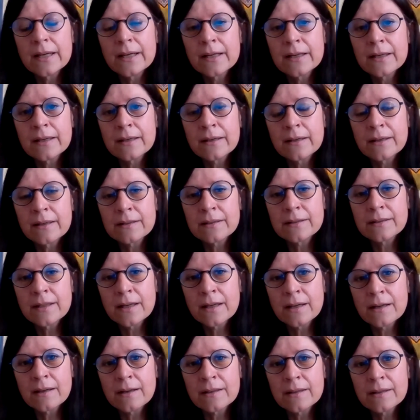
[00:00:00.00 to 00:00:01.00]

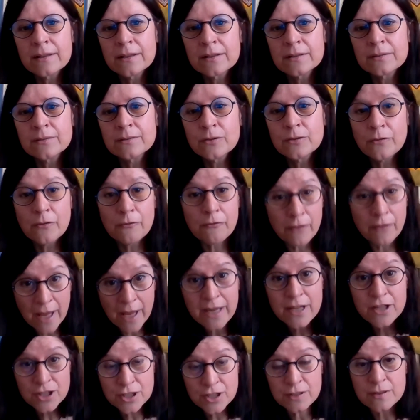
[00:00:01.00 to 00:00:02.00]
the
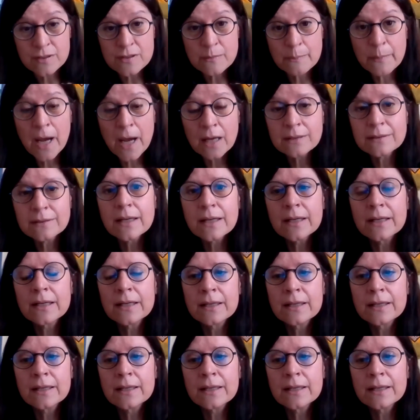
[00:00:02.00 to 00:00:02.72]
reflections. But